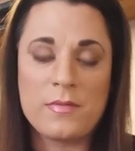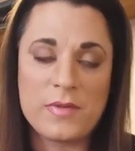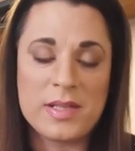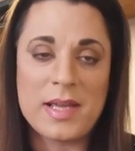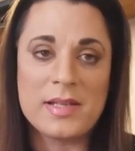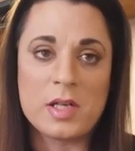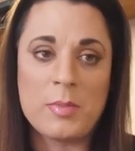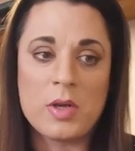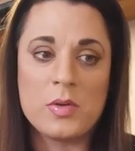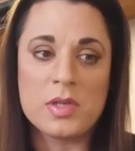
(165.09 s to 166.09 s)
for the
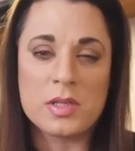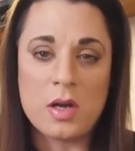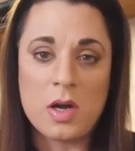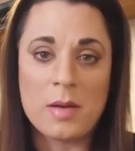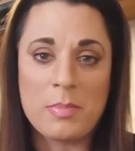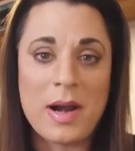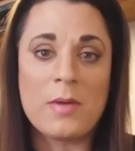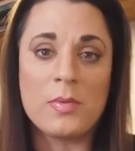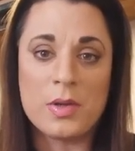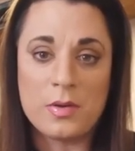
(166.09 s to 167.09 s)
daytime I use a darker
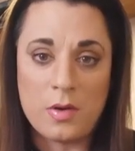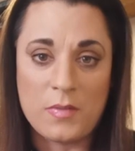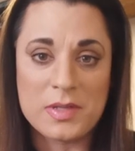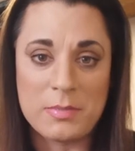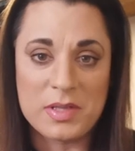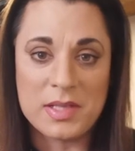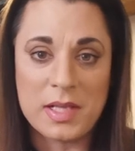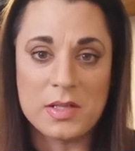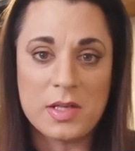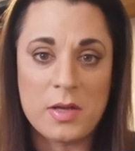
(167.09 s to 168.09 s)
brown than obviously my
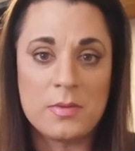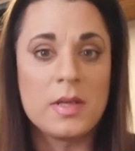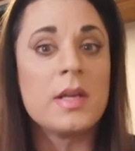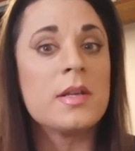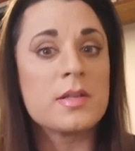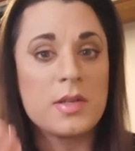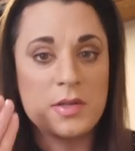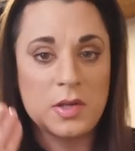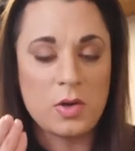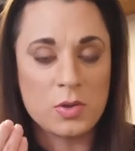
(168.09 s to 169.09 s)
skin tone, so
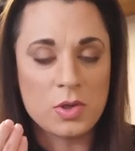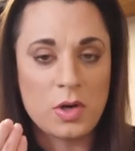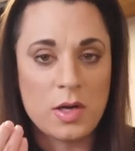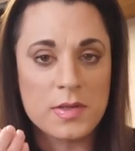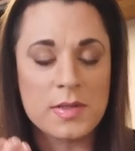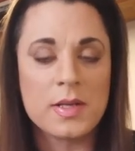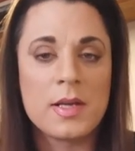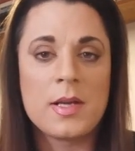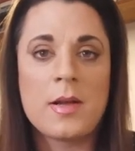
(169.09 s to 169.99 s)
there's a contrast.